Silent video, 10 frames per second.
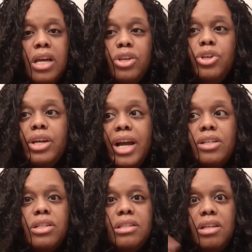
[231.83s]
You can
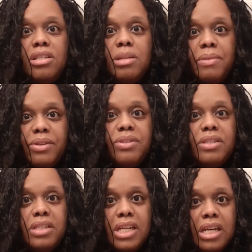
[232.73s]
actually see some of the
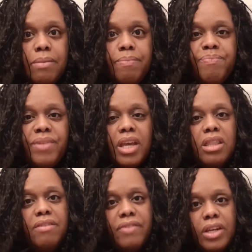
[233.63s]
steam in
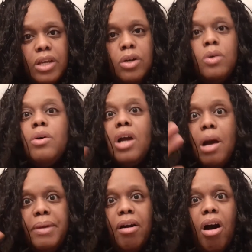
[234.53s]
the video
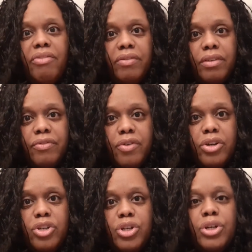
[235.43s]
coming off of the
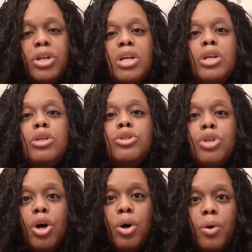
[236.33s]
furniture.
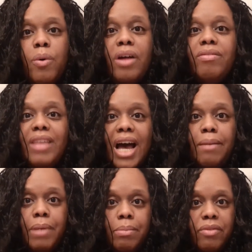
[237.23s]
So
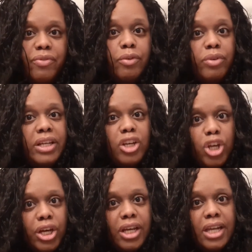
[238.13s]
that made me feel really
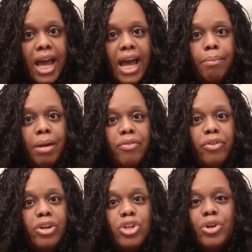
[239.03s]
good, and my furniture